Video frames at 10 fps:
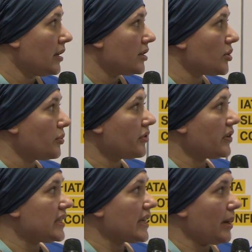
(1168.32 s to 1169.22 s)
So if you
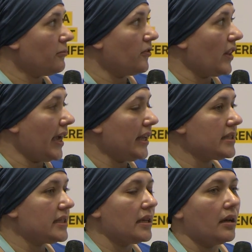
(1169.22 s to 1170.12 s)
retime
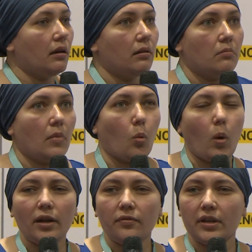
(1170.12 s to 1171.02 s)
flights,
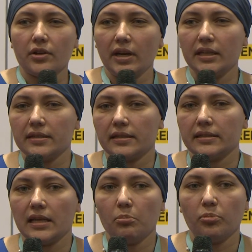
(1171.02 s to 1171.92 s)
one of the greatest
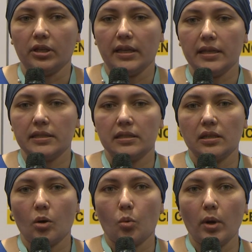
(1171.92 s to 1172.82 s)
example is
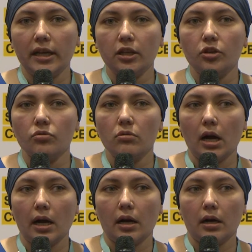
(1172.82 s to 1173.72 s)
when you
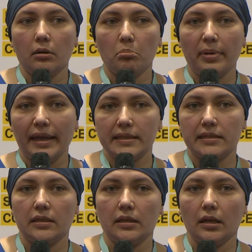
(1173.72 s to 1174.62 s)
are
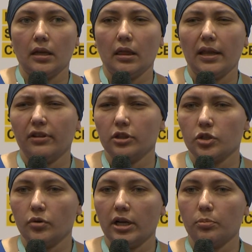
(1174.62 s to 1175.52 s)
based in the level
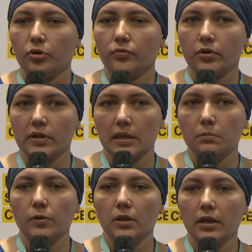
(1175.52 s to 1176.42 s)
2 airport, for
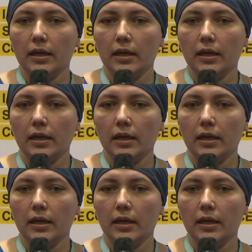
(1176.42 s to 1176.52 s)
example,